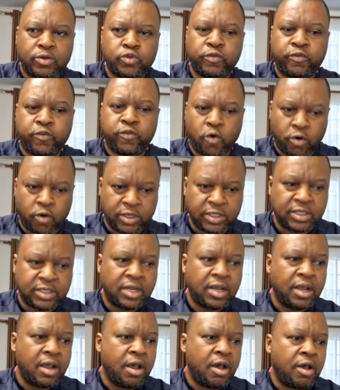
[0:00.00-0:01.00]
to fraud.
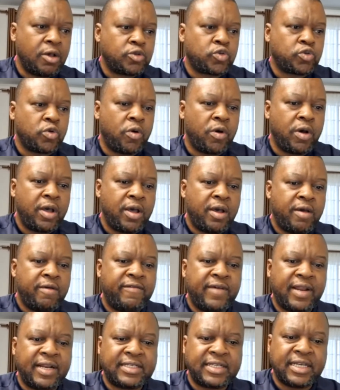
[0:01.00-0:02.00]
So
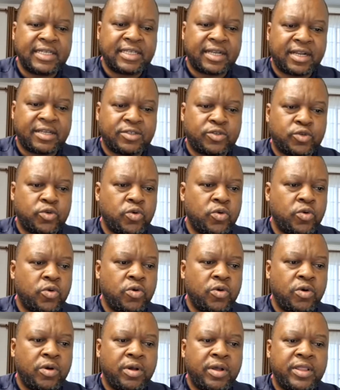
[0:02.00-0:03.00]
very dangerous
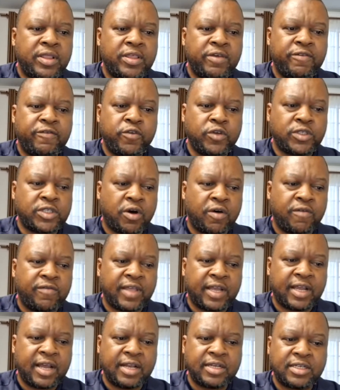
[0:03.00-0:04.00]
to the future of
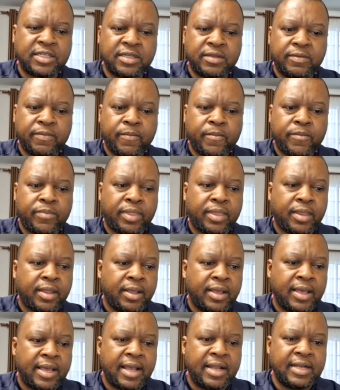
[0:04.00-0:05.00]
the country.
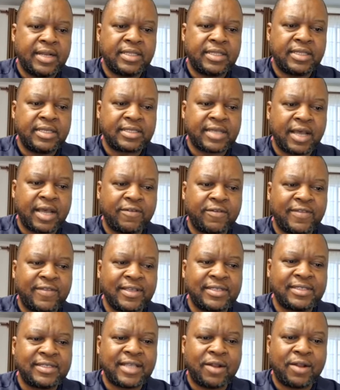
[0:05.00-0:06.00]
And these kind of
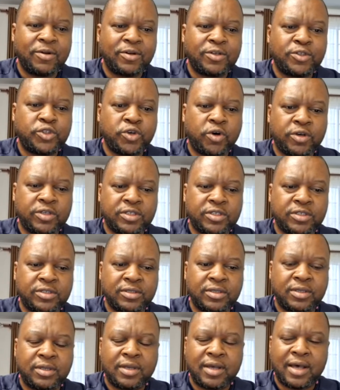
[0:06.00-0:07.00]
things, they're not jokes
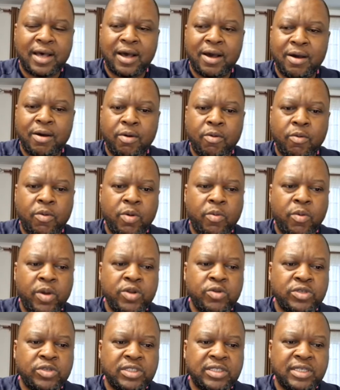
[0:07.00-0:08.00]

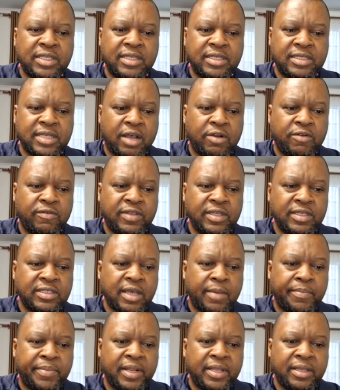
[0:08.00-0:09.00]
when you see these kind of
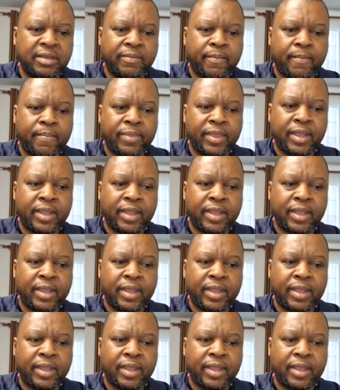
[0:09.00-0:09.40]
things happening.